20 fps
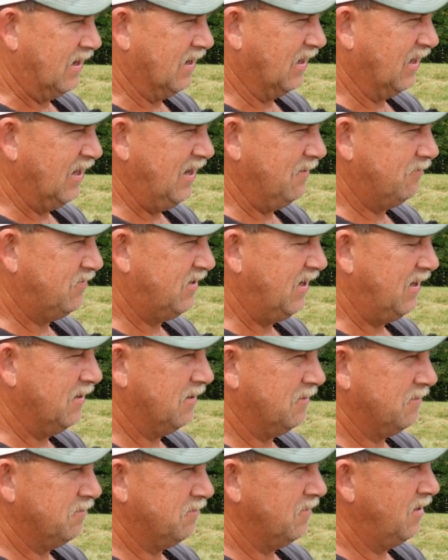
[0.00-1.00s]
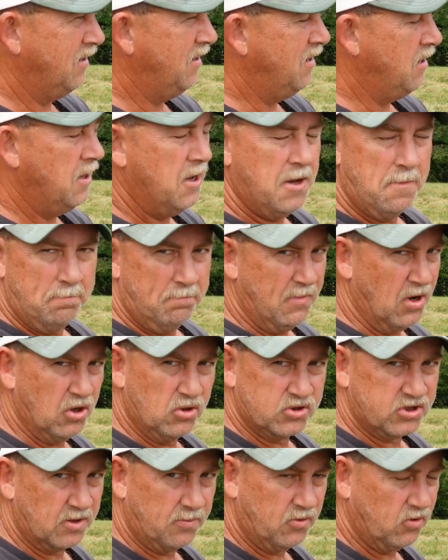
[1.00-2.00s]
clipped it
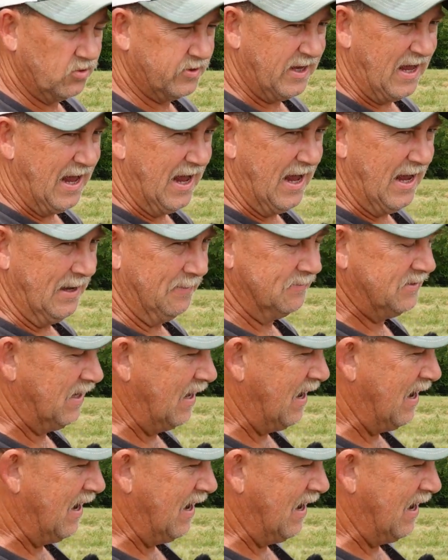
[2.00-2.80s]
multiple times.